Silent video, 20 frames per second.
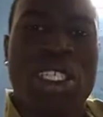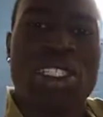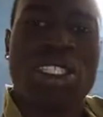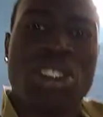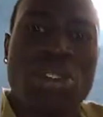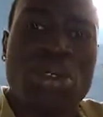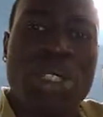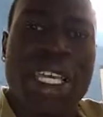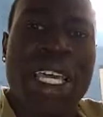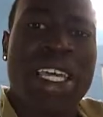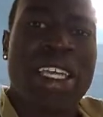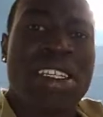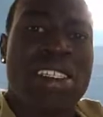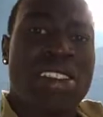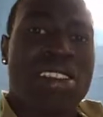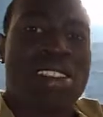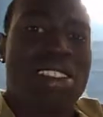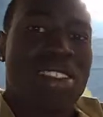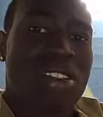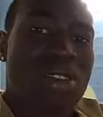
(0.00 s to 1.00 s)
can do
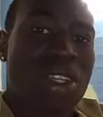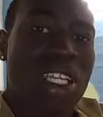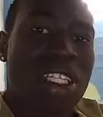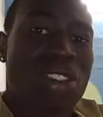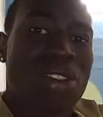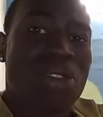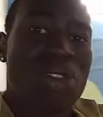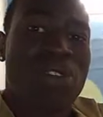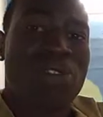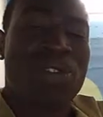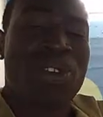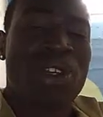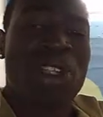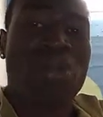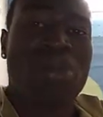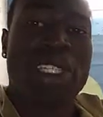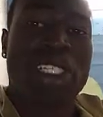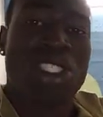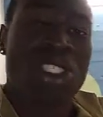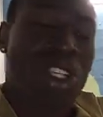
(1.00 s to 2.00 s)
that, create you a
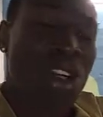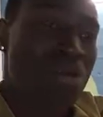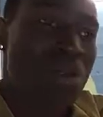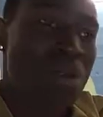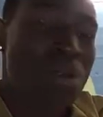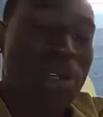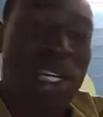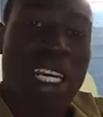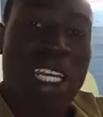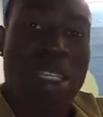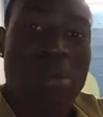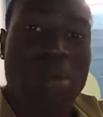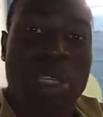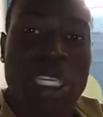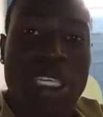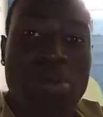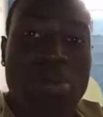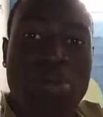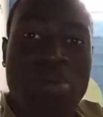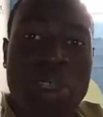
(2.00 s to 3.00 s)
forum and show people how to
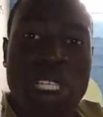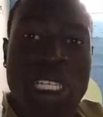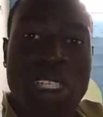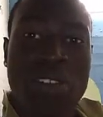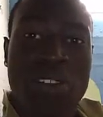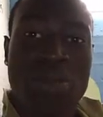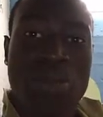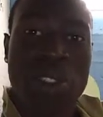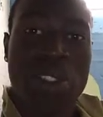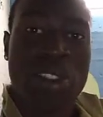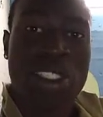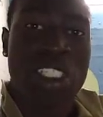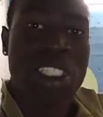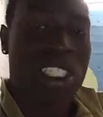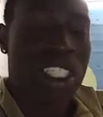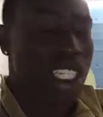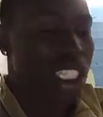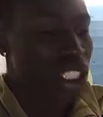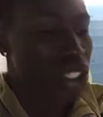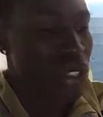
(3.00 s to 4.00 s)
make money with
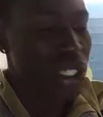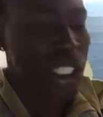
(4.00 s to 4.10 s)
music, and